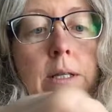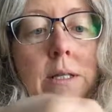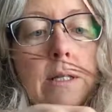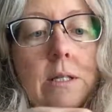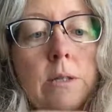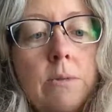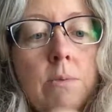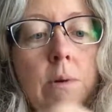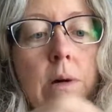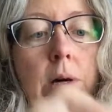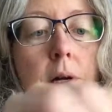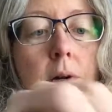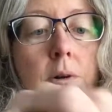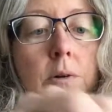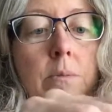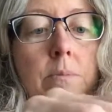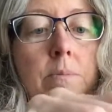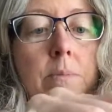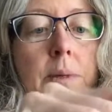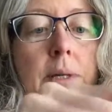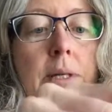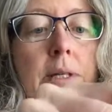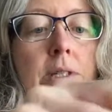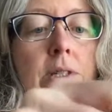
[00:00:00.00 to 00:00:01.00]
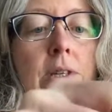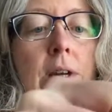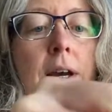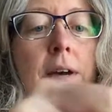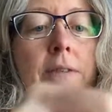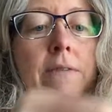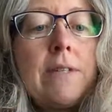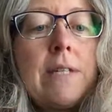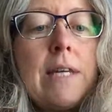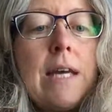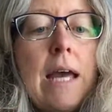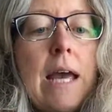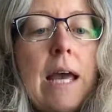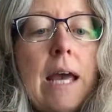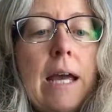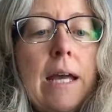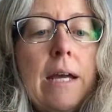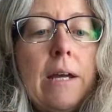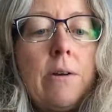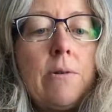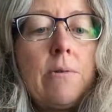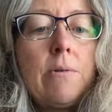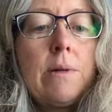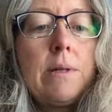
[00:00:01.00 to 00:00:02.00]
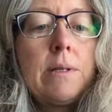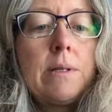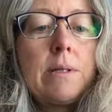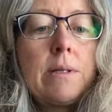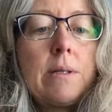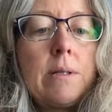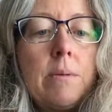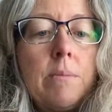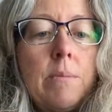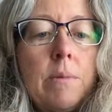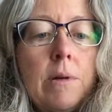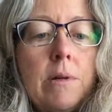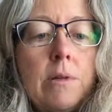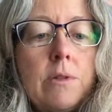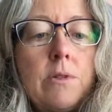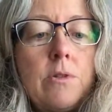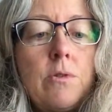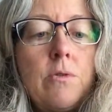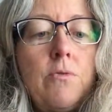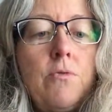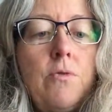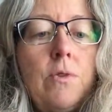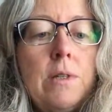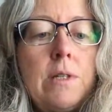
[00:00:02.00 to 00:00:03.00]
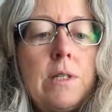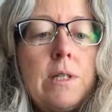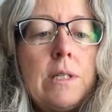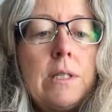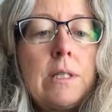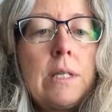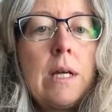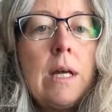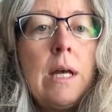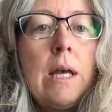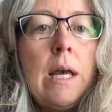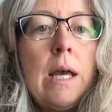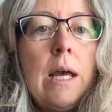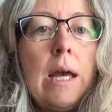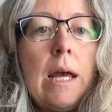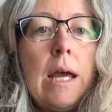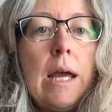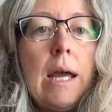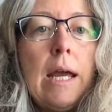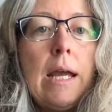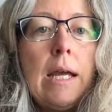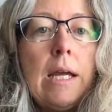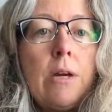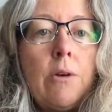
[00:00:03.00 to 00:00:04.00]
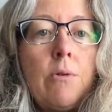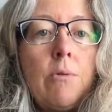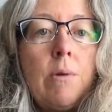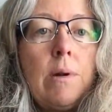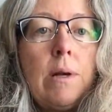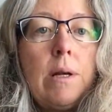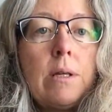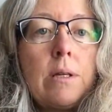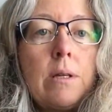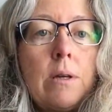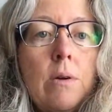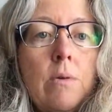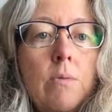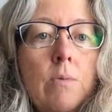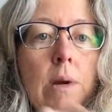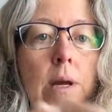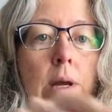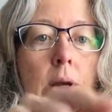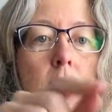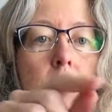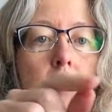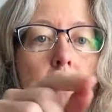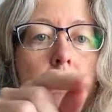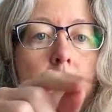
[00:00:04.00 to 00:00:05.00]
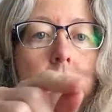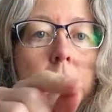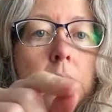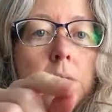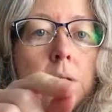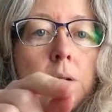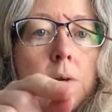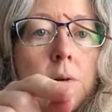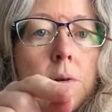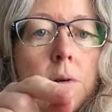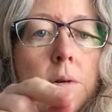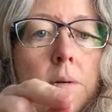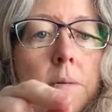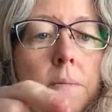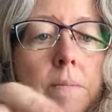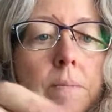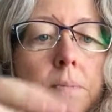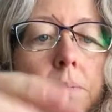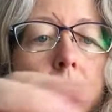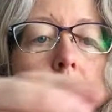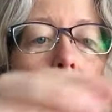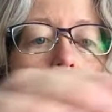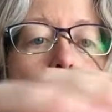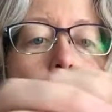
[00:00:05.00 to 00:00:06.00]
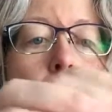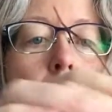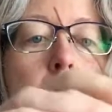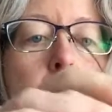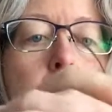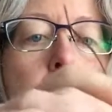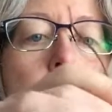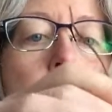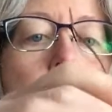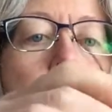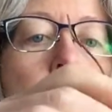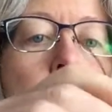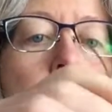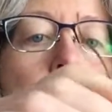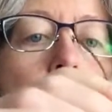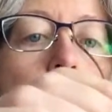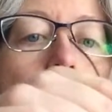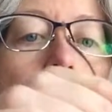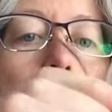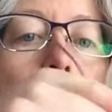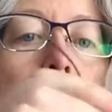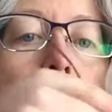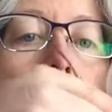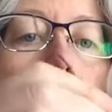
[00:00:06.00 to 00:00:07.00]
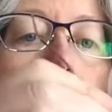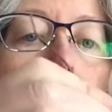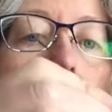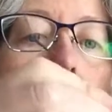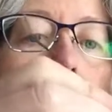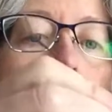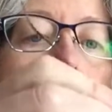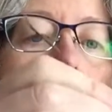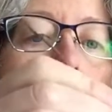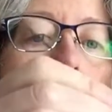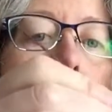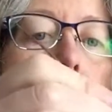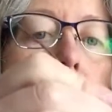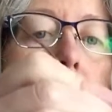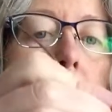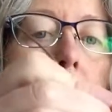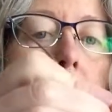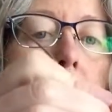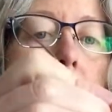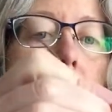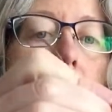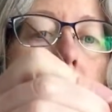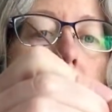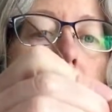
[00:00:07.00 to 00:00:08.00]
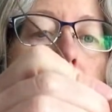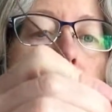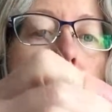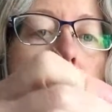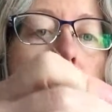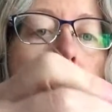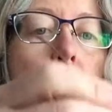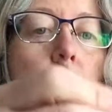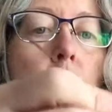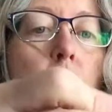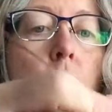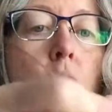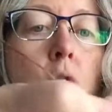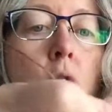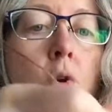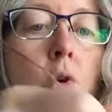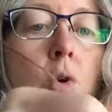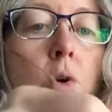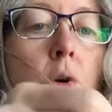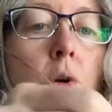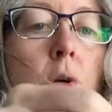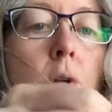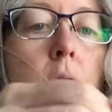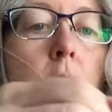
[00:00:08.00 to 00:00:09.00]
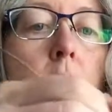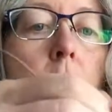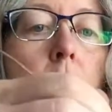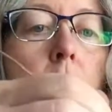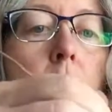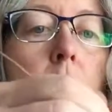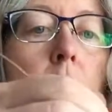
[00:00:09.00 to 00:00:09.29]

this wire, because you have to anchor it somewhere. So if we just anchor it around here, okay, and you could